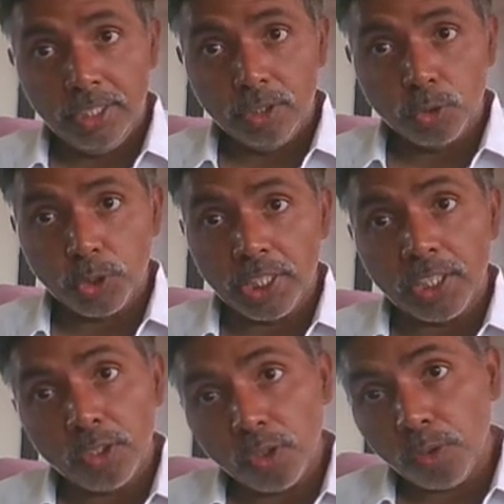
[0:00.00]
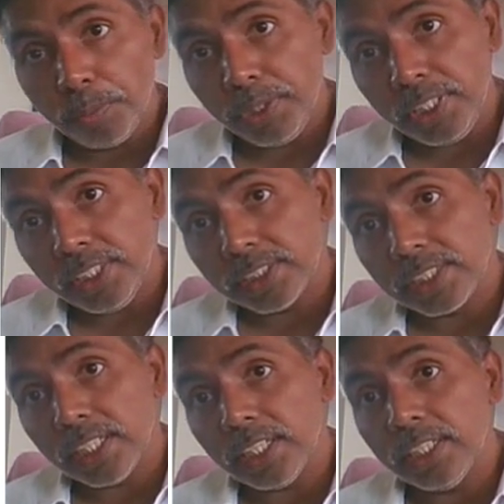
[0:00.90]
So entropy is
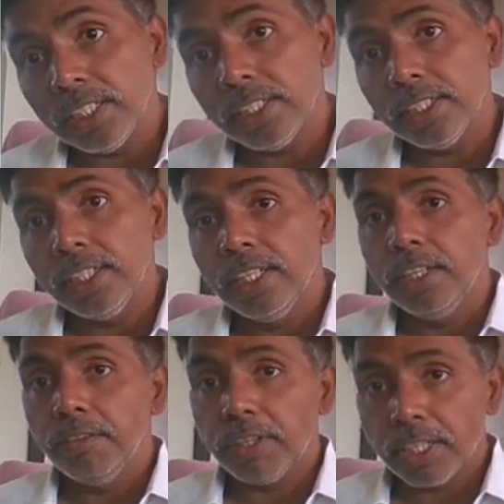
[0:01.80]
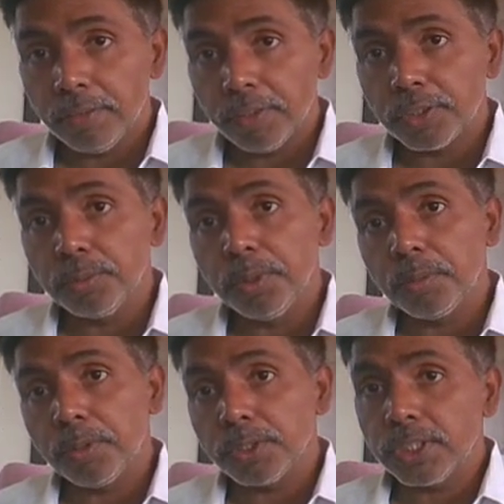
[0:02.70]
the, for reversible
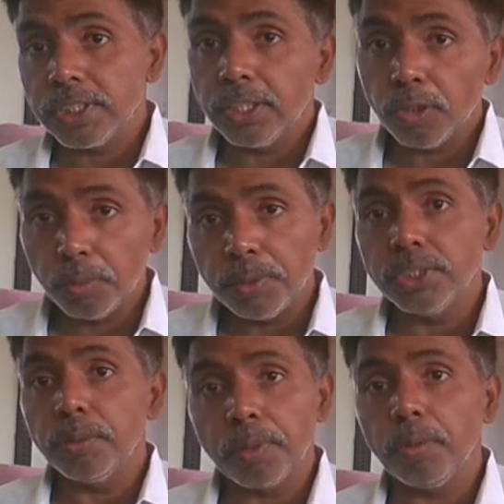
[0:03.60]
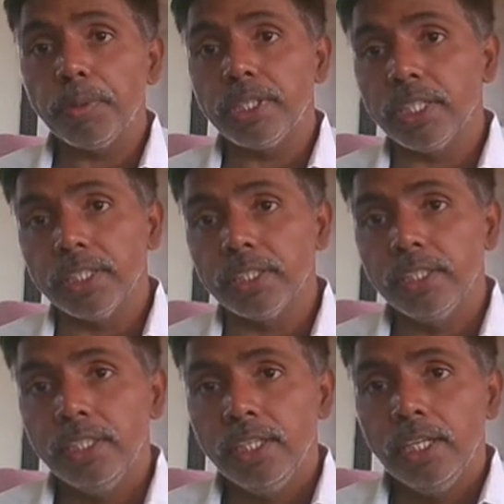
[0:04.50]
process entropy is a property.
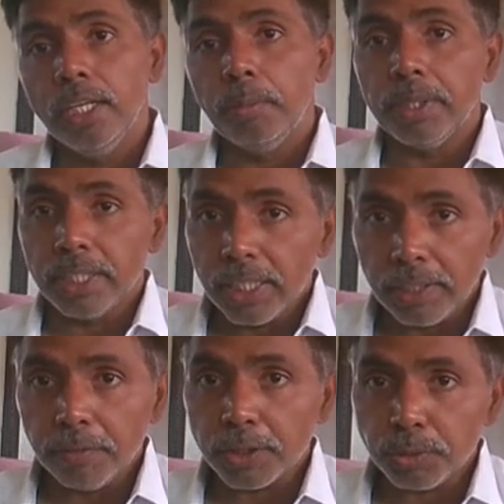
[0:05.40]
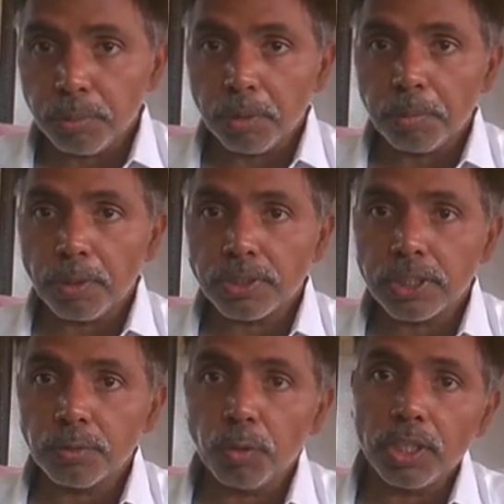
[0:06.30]
But irreversible
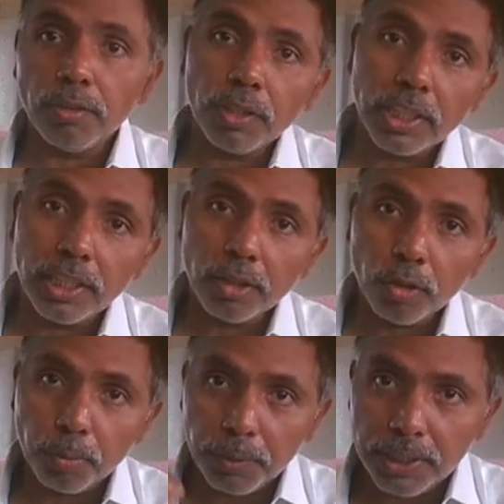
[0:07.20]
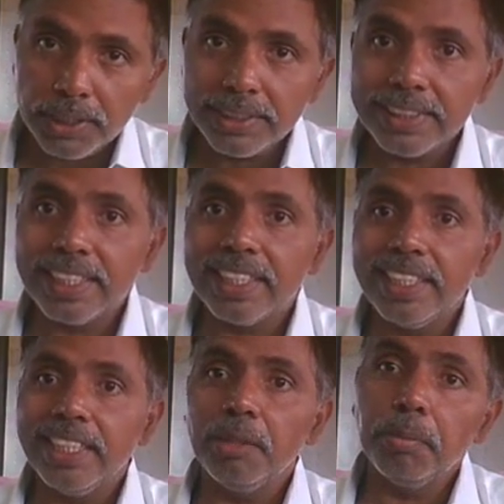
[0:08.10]
process, whatever the entropy is
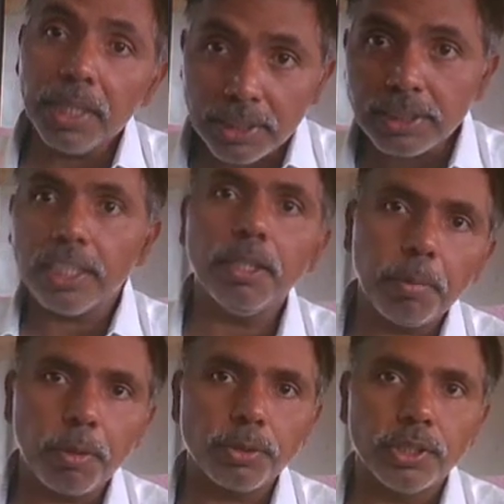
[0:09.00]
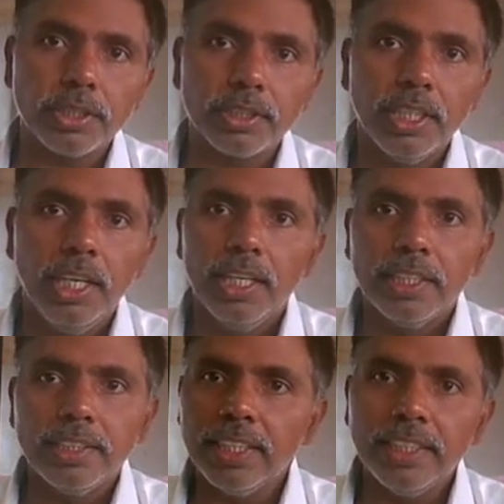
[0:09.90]
generating based on the process,
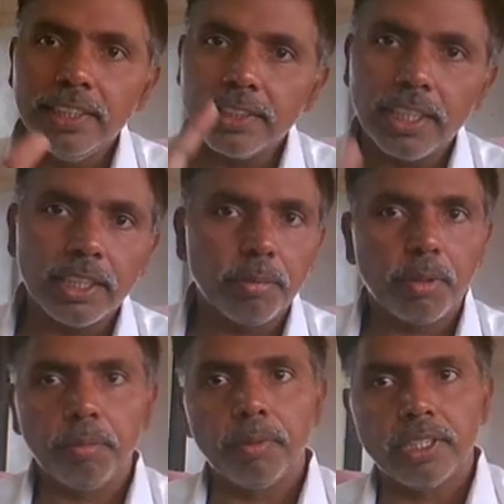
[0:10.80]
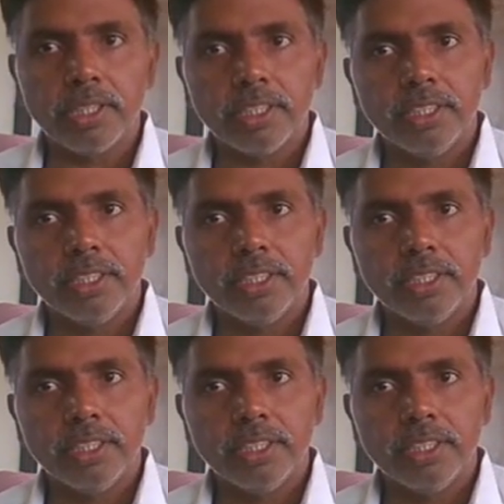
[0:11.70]
then it is not a property.